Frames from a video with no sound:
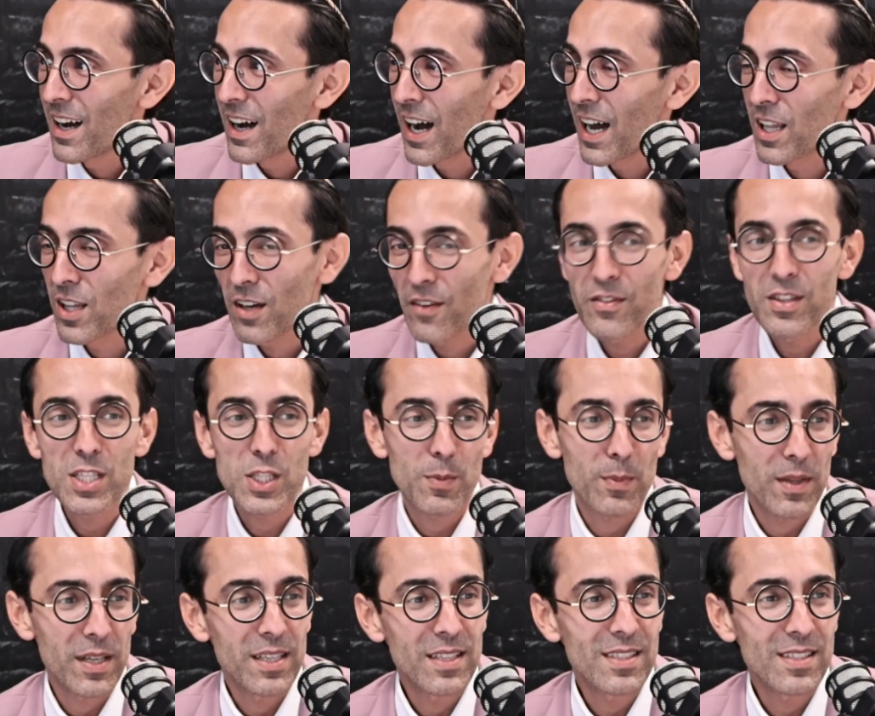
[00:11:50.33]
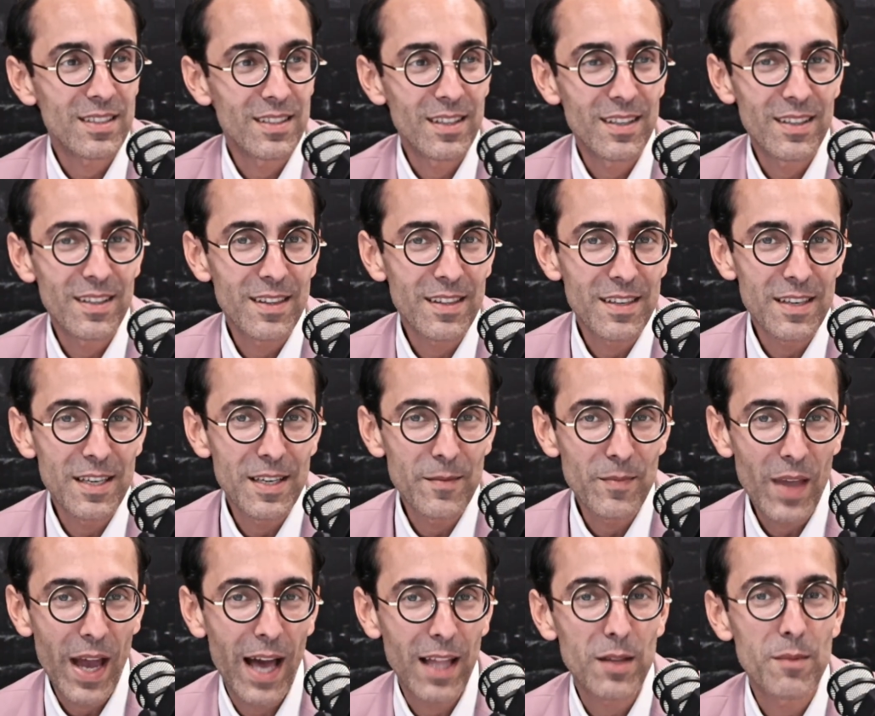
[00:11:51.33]
I love this place, the
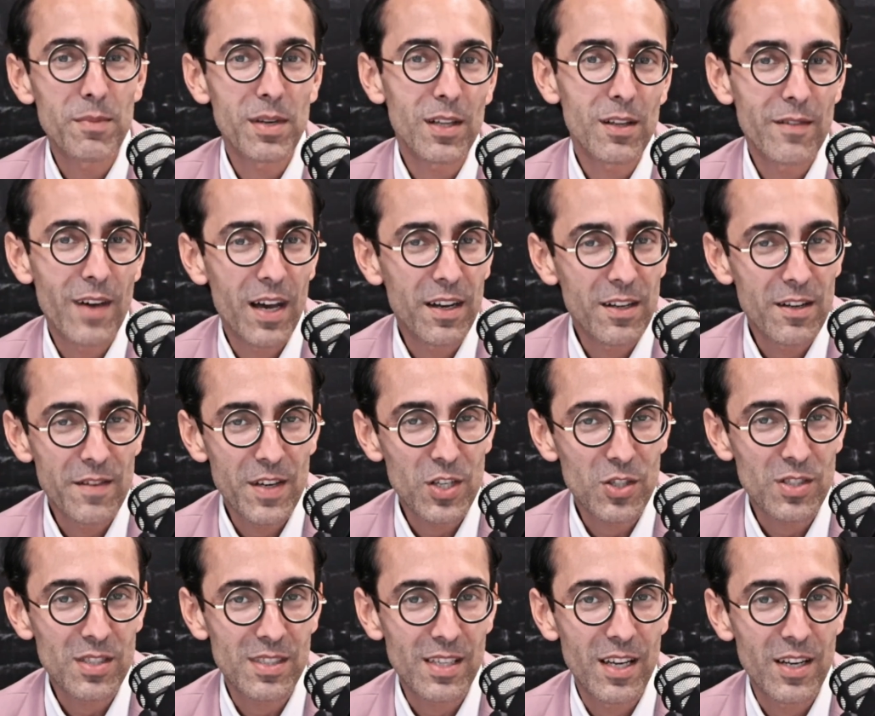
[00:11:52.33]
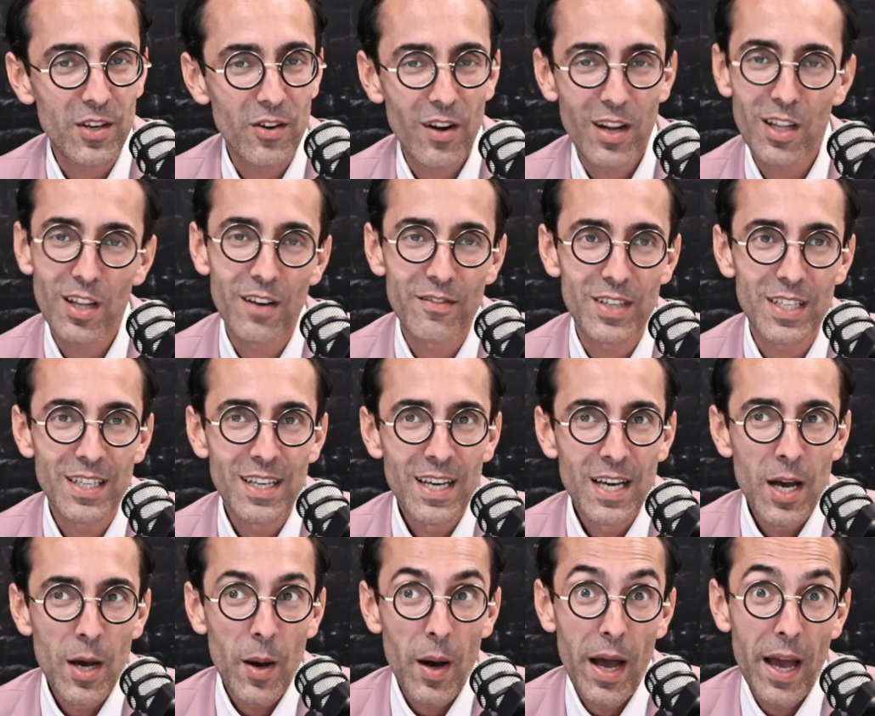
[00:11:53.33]
Alan Levan Innovation Center. I love it.
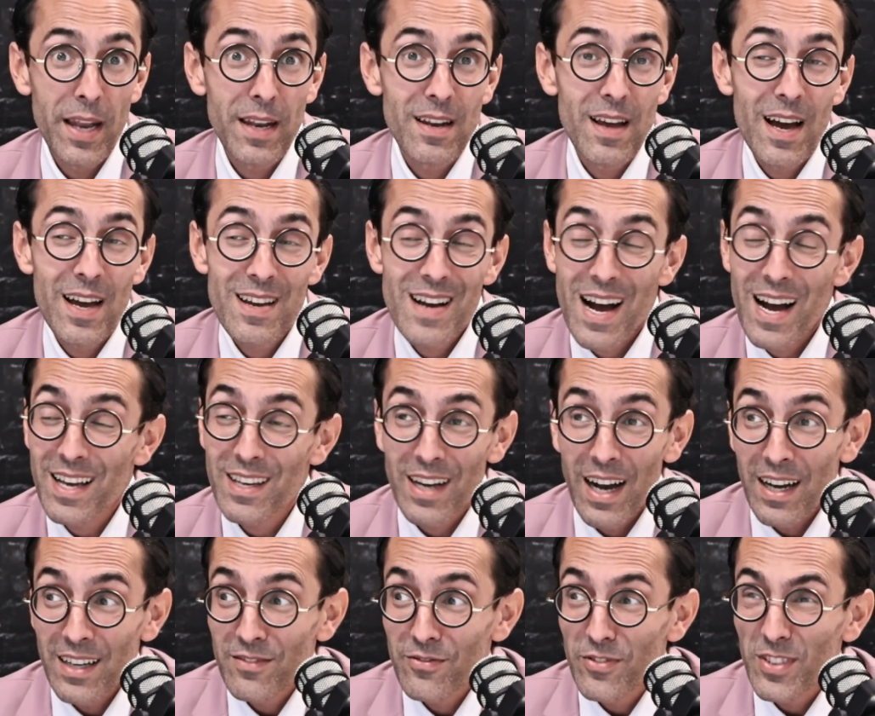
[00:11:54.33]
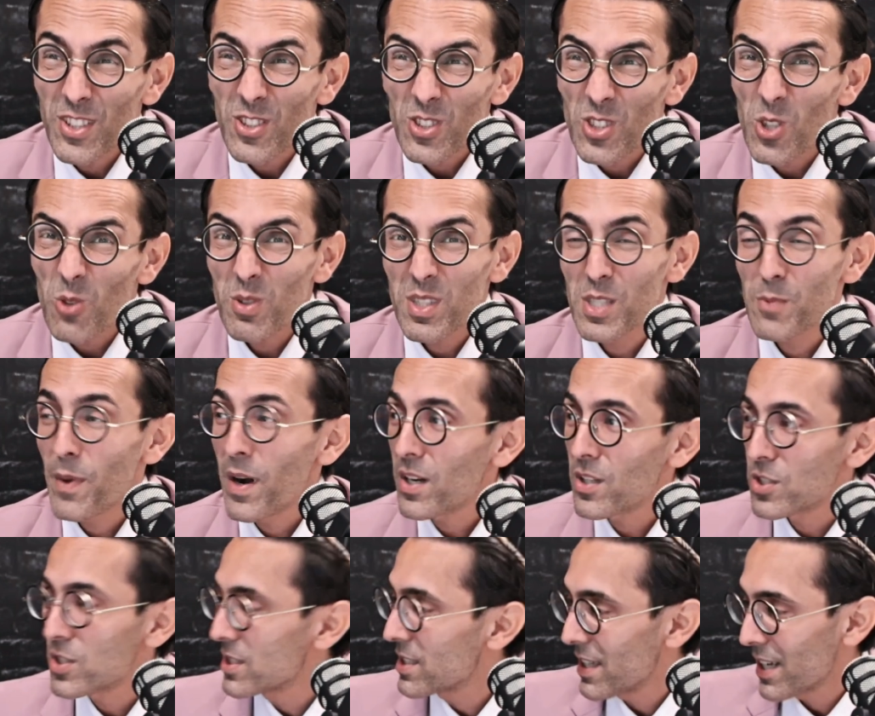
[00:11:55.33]
And I feel so
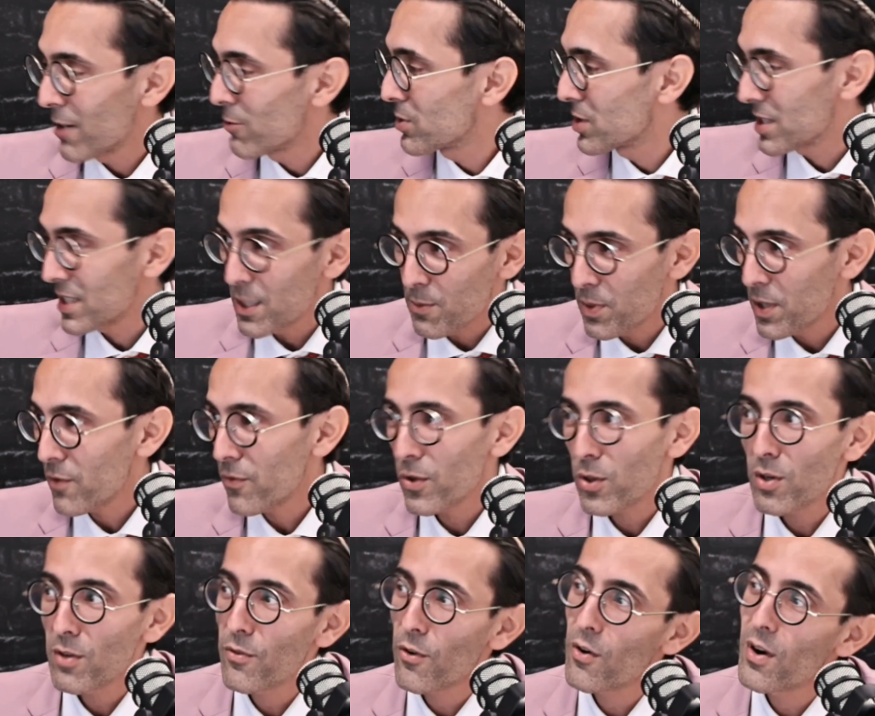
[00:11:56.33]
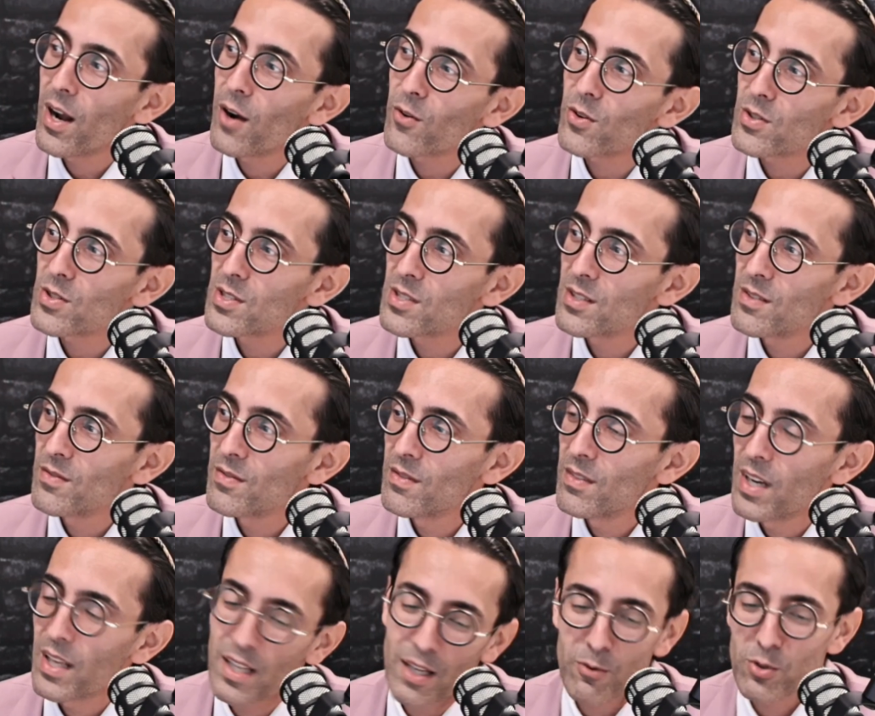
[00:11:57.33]
inspired. I would sleep here for 3-4 hours,
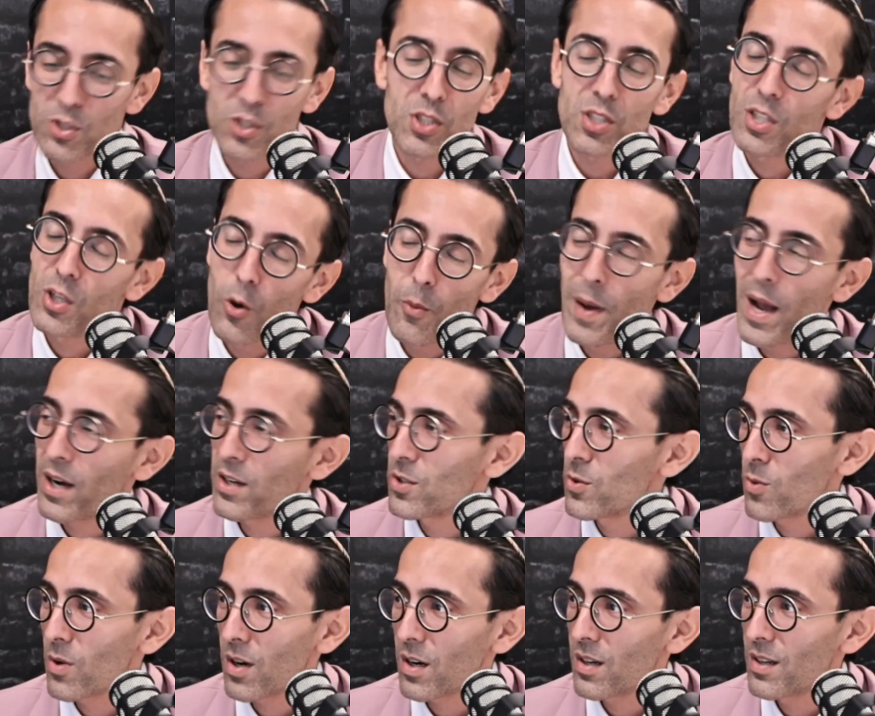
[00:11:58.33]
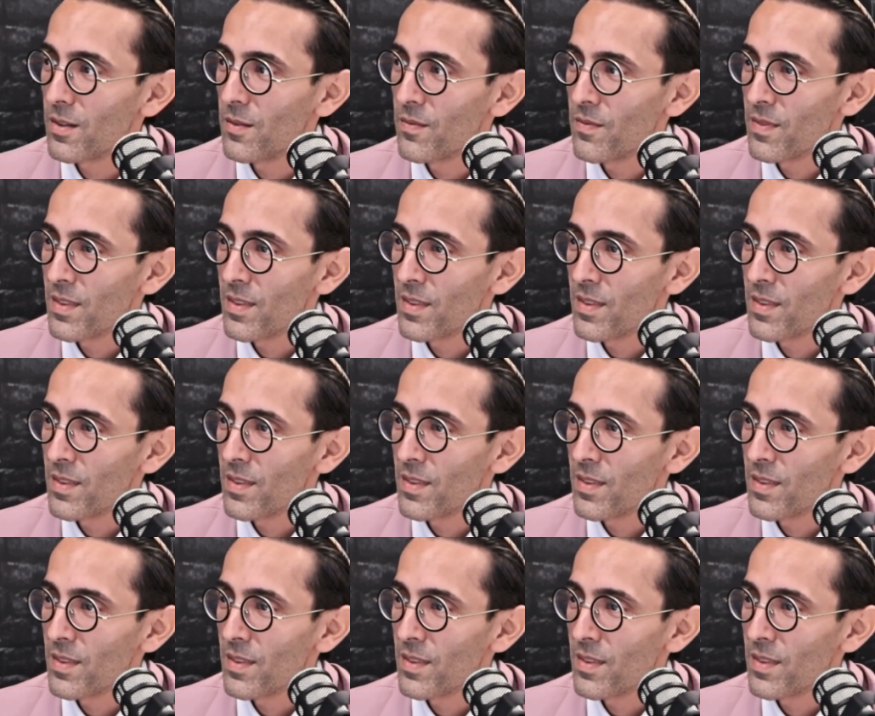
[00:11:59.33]
and I would just go back to work.